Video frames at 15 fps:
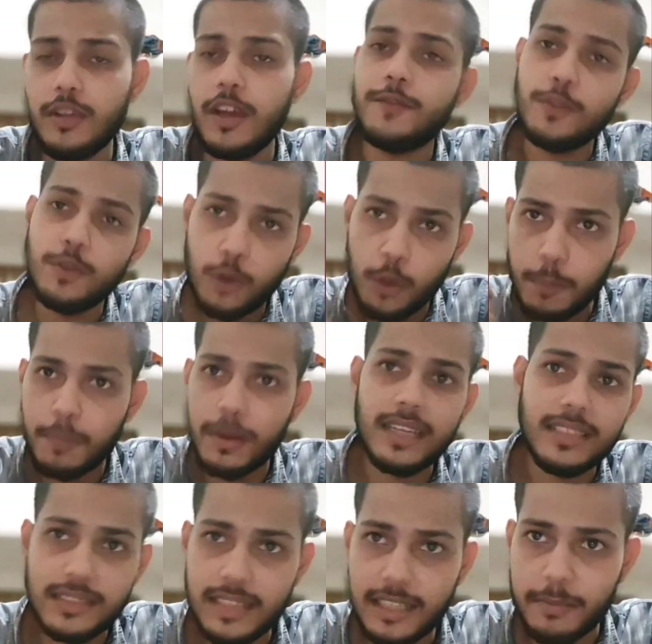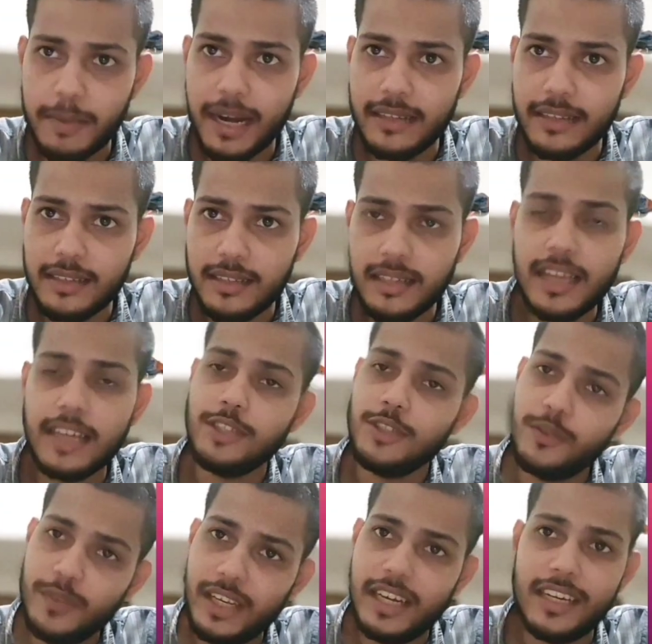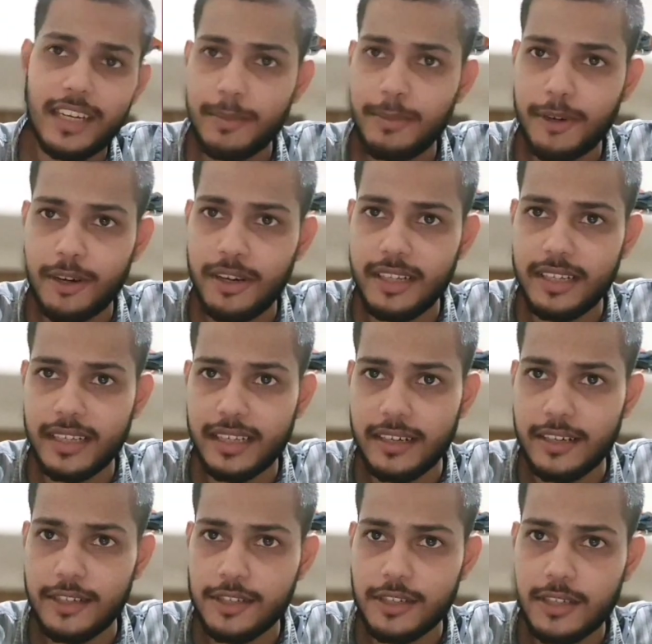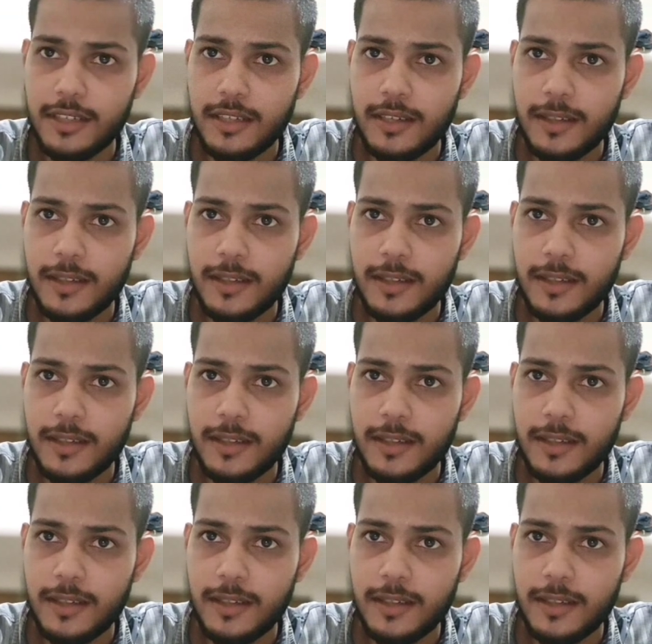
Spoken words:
You have to go past that barrier and you will end up learning English.